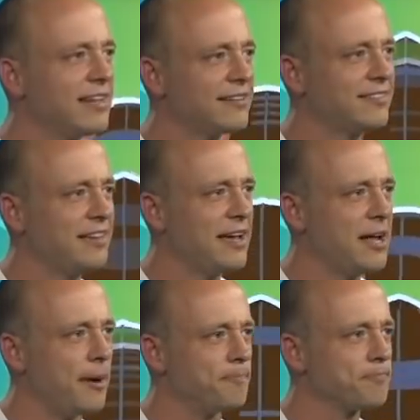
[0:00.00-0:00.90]
Texas
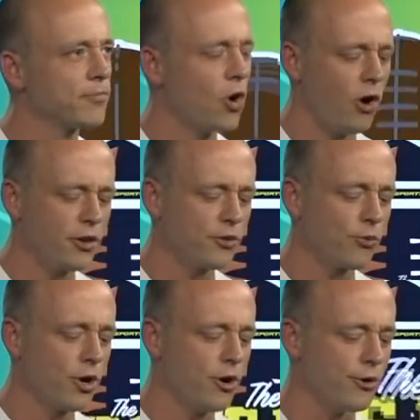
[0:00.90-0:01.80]
A&M on the
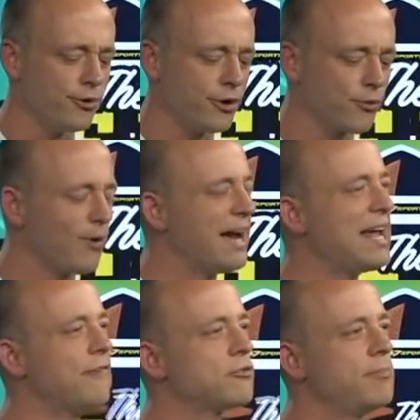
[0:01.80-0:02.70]
road right
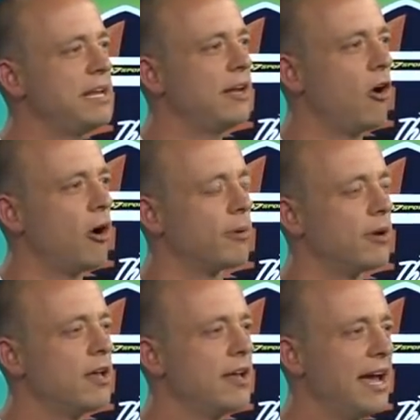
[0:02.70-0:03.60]
after beating
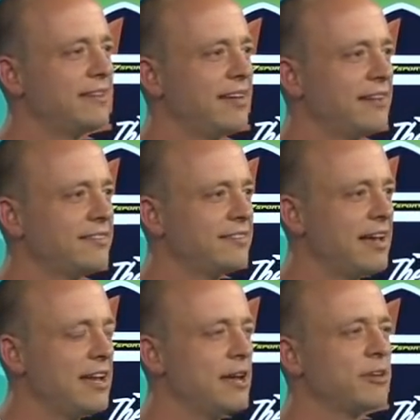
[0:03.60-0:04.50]
Auburn, and Texas
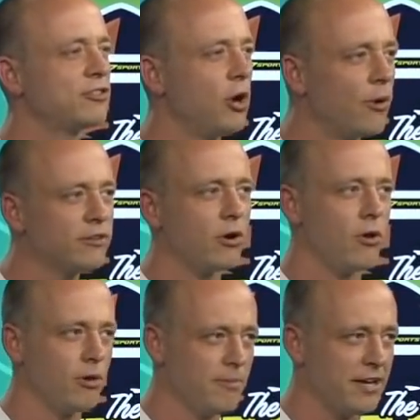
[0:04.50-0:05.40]
A&M is going to
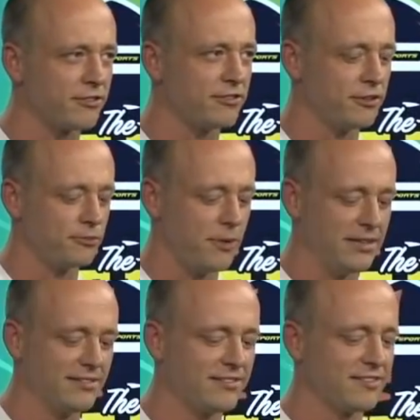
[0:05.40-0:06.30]
Ole Miss this week.
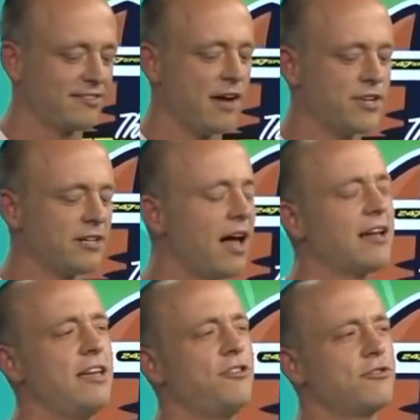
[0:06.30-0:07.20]
This is a 7
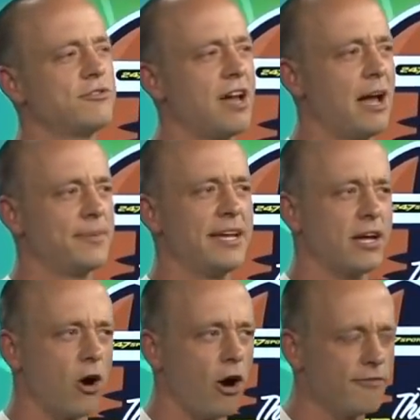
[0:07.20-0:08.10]
o'clock Eastern time
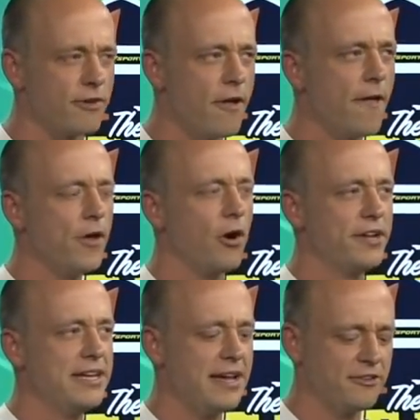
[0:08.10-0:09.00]
kickoff on
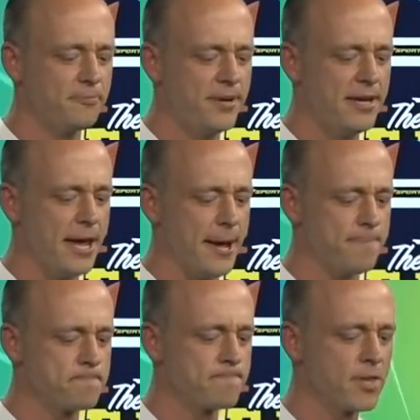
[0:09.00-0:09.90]

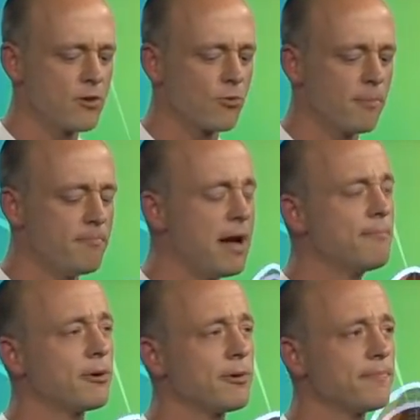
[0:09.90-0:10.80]
ESPN.
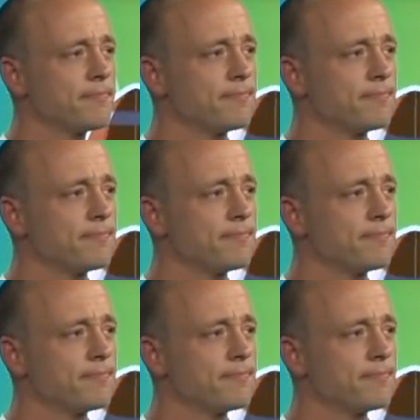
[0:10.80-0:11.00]
Remember,